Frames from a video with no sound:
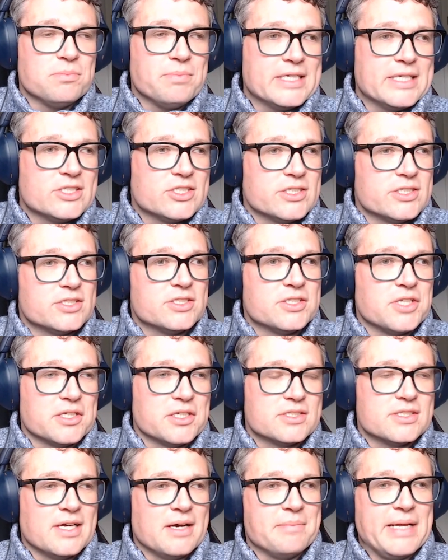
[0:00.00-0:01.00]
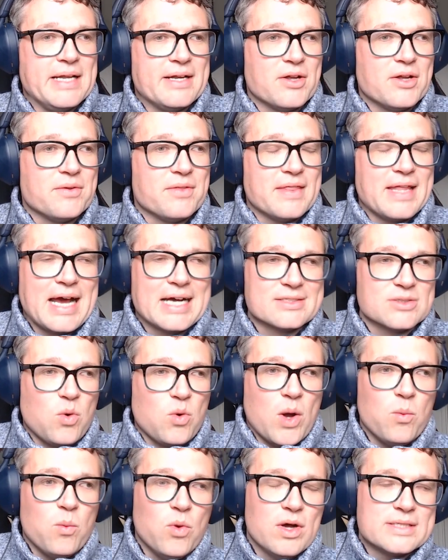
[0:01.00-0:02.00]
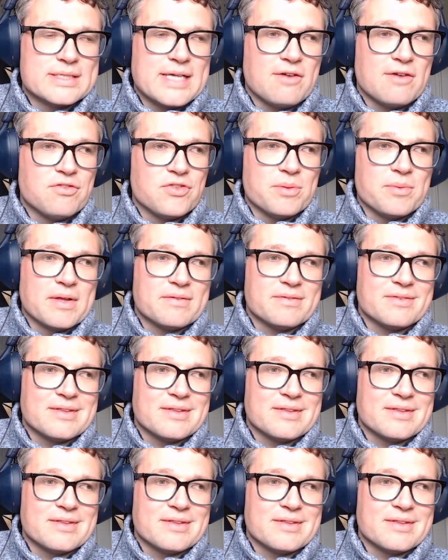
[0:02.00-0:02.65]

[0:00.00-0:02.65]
Pictures does. I mean, I know it hasn't quite worked out for them.